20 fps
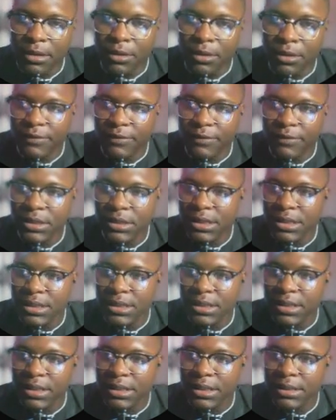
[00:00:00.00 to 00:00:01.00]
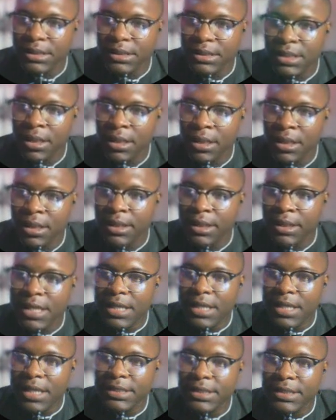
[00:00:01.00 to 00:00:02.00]
let me just view the file because I've
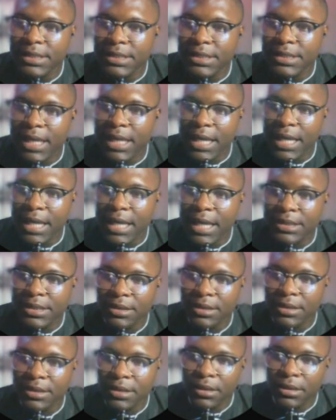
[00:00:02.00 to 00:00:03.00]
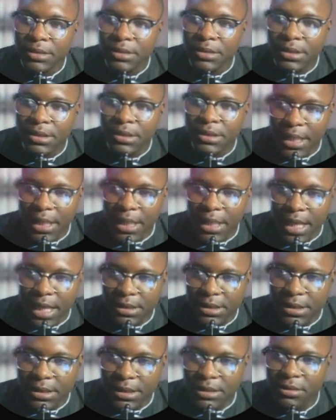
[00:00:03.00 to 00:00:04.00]
already written the answer. The answer is
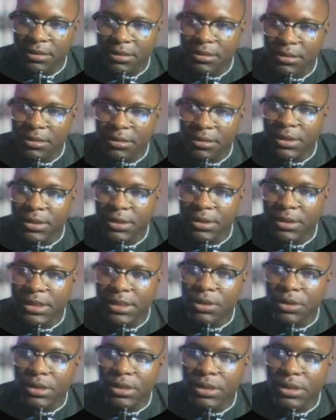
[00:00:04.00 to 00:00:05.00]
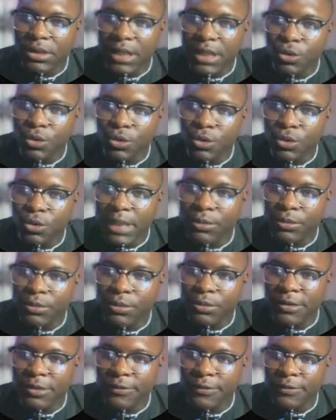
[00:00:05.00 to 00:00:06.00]
CXCS.
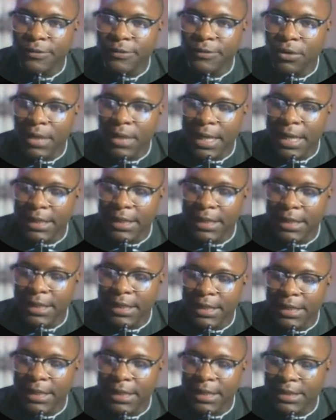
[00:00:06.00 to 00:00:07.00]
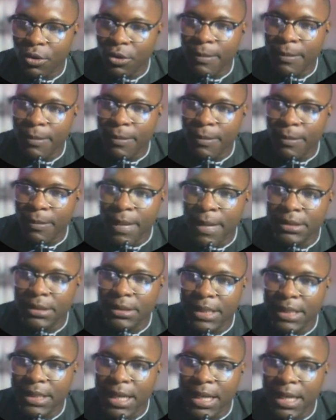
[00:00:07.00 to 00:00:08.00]
So this is what we are going to type. Just follow
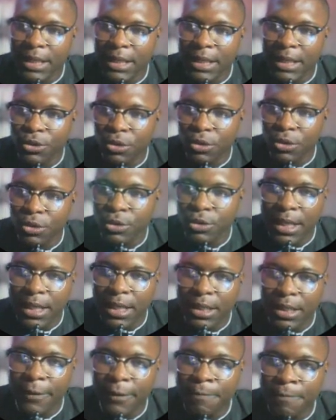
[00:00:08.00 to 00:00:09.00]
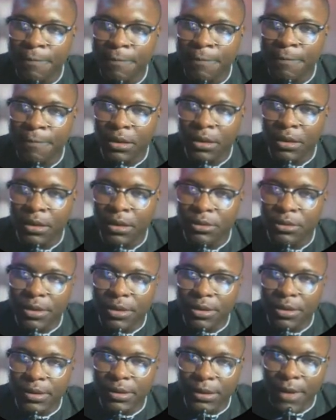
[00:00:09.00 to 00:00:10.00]
exact same command that I showed
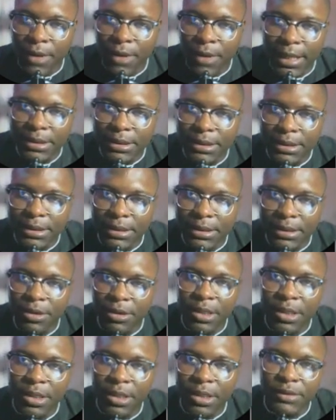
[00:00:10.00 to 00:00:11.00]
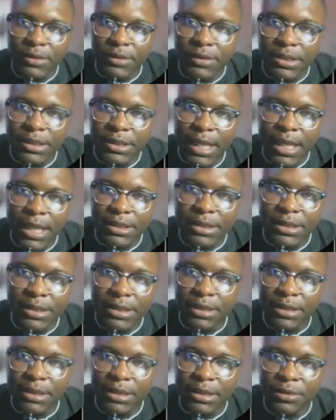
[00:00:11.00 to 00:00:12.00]
you earlier just the way I write
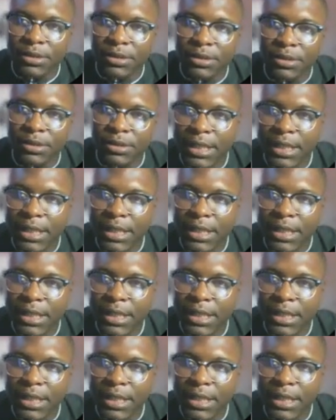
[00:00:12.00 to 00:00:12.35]
it here. So instead of